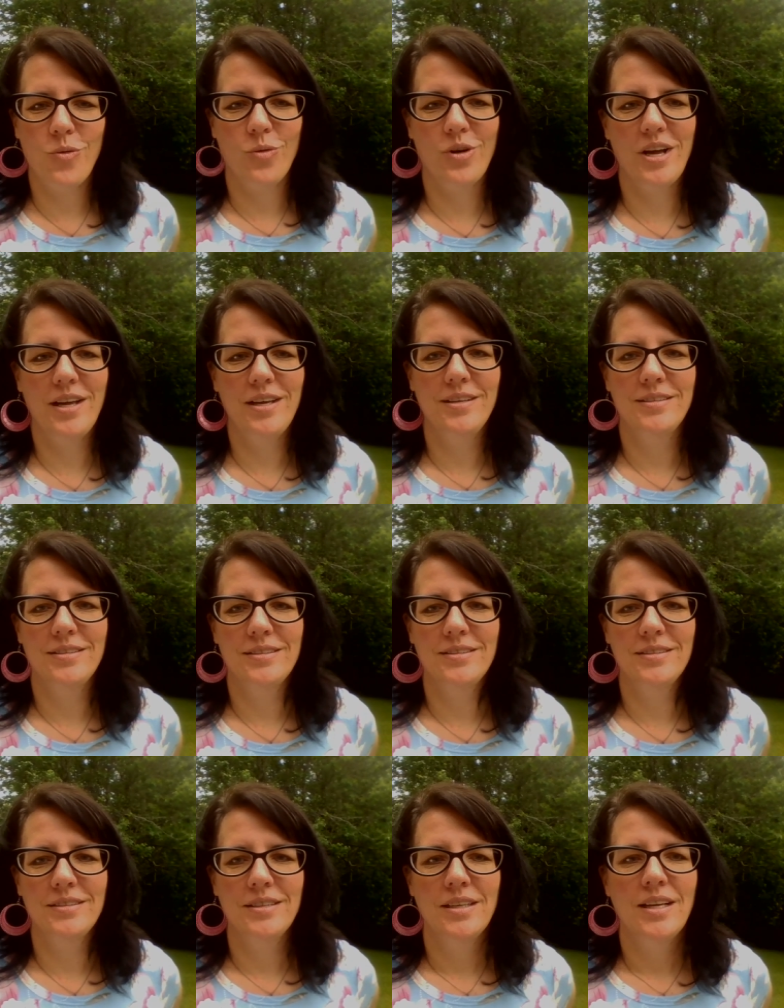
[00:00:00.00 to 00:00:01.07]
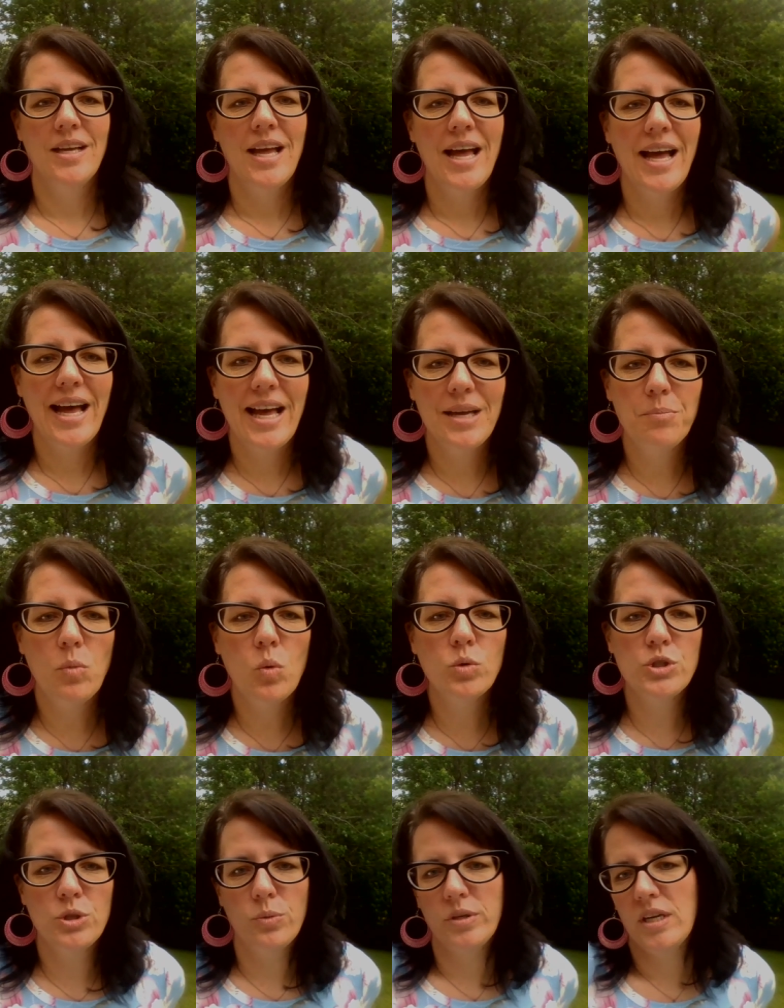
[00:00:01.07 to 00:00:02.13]
her, and more
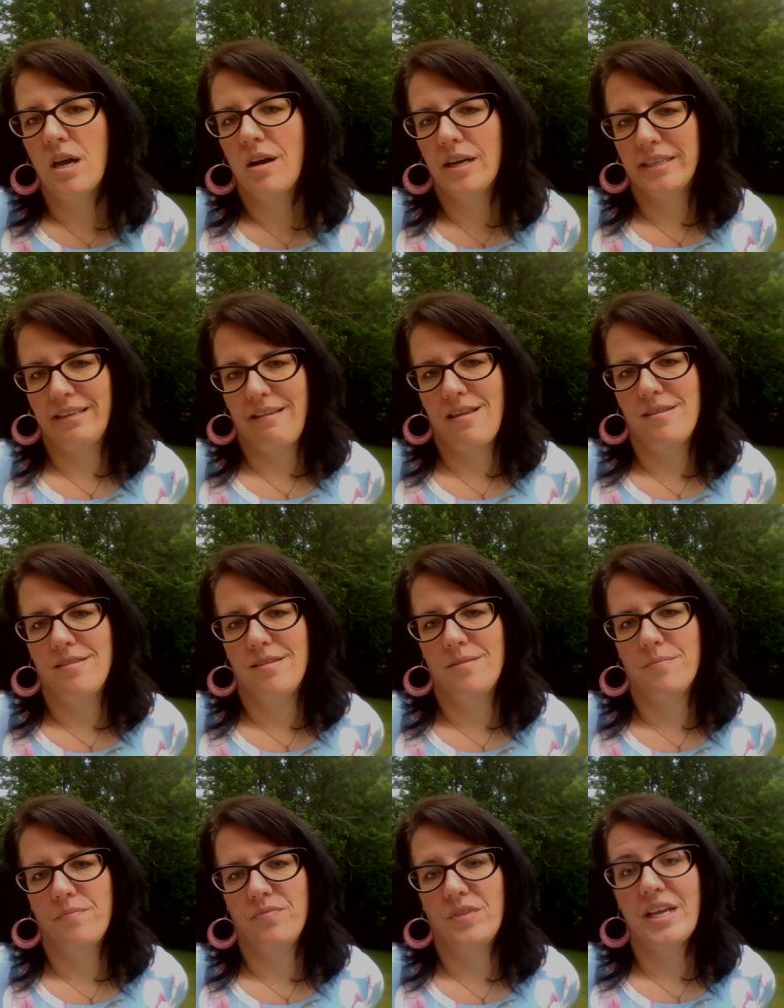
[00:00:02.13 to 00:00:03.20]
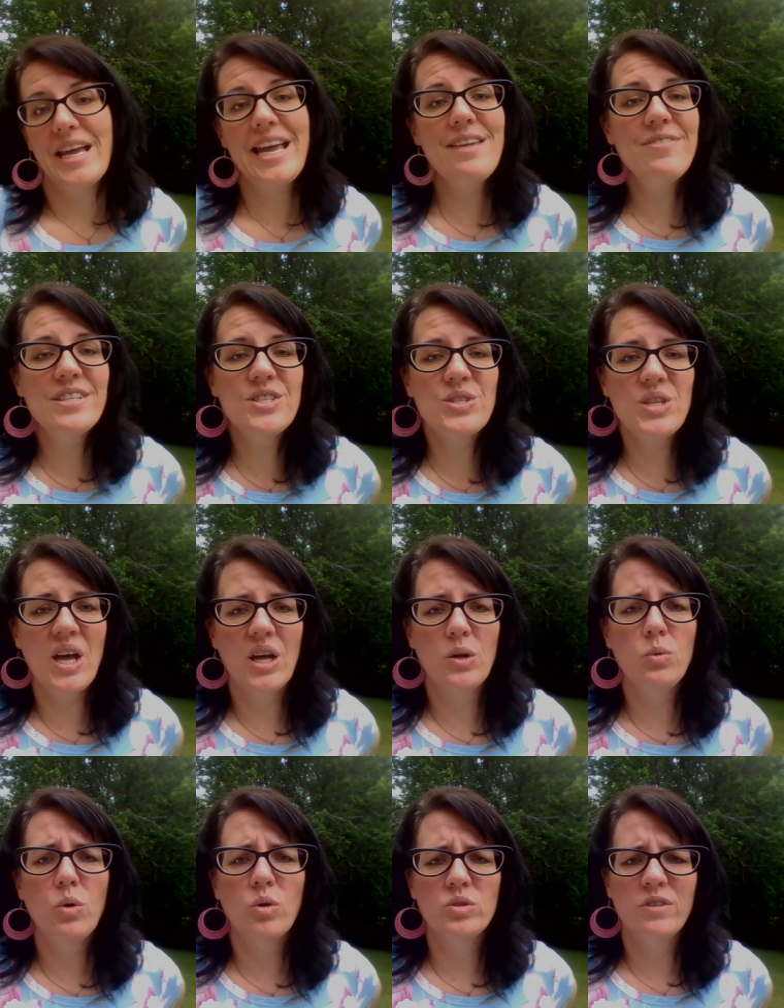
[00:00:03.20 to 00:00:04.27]
to her liking. Even
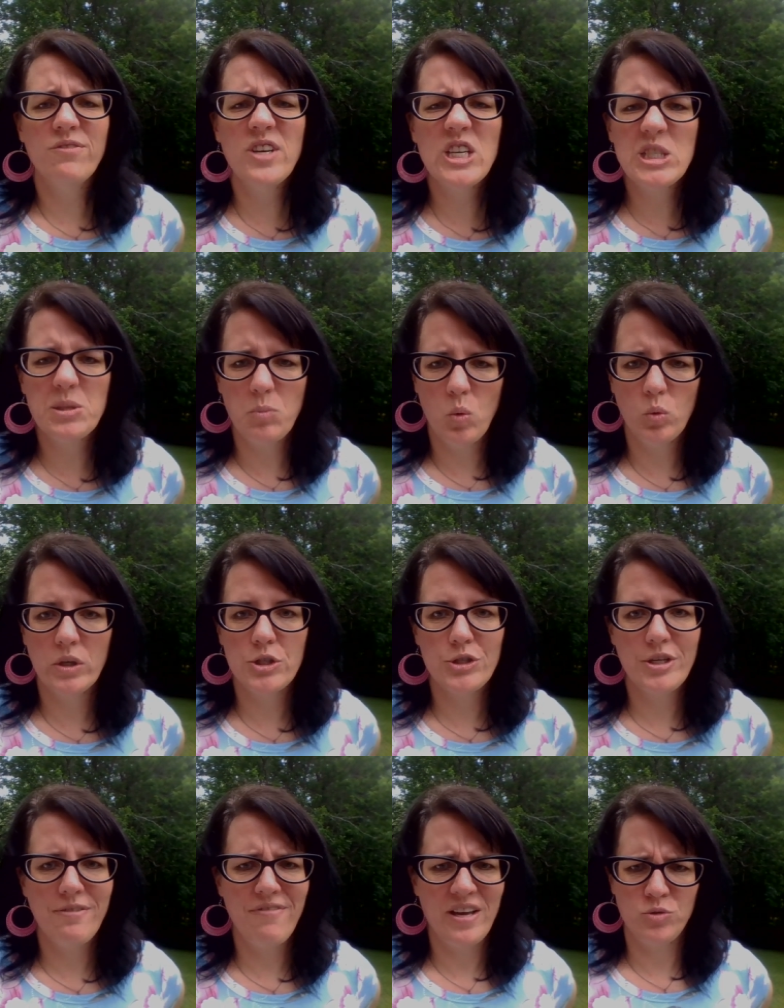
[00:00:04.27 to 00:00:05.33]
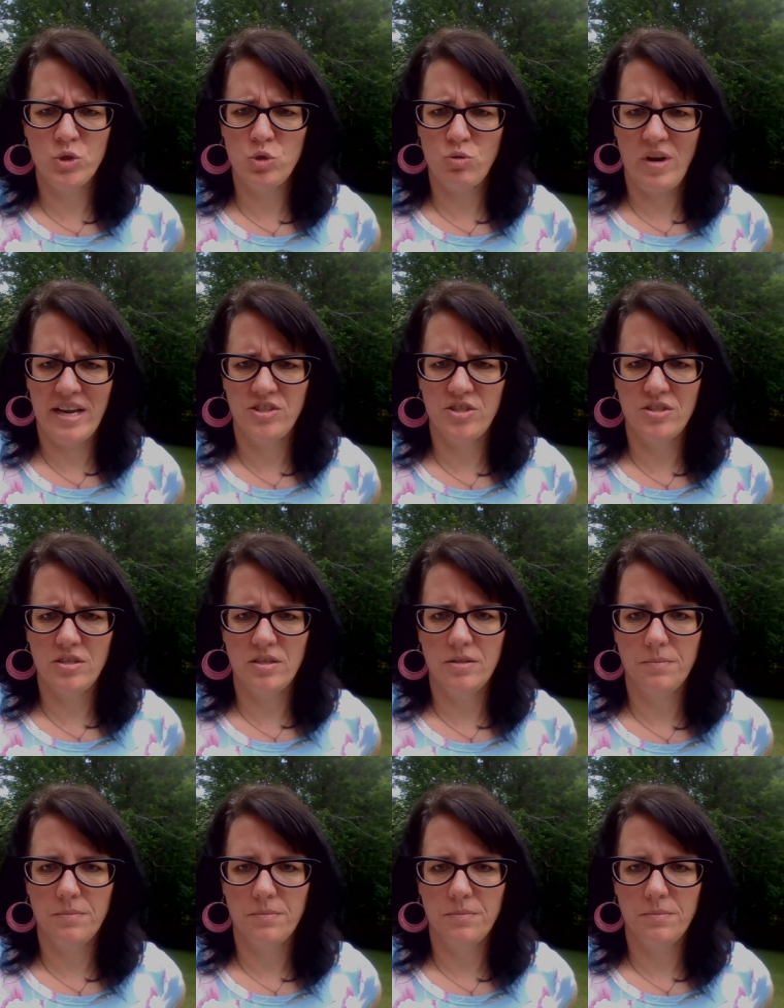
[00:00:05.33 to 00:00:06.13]
so, on the first morning, she felt stressed.